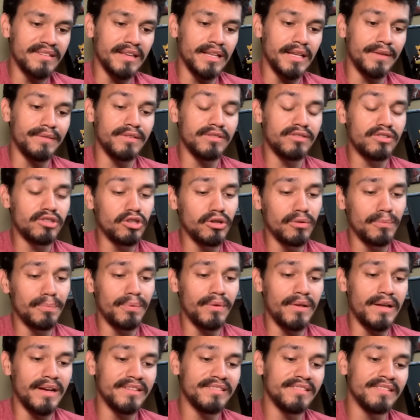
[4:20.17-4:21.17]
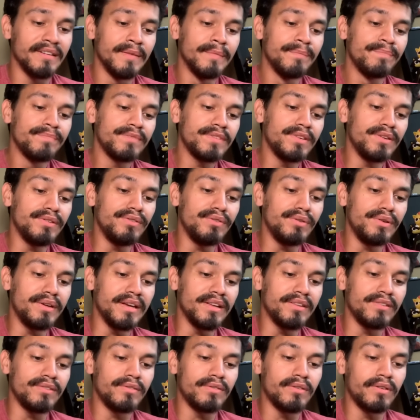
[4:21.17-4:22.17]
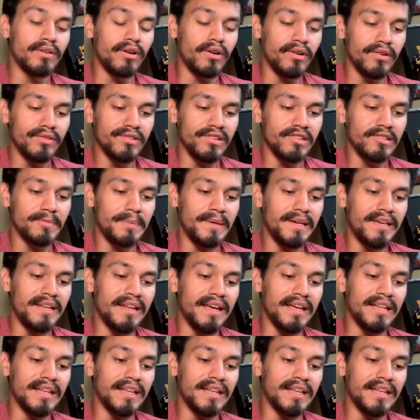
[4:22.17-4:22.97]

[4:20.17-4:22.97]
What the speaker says: At level 2 plus, you do get card draw speed.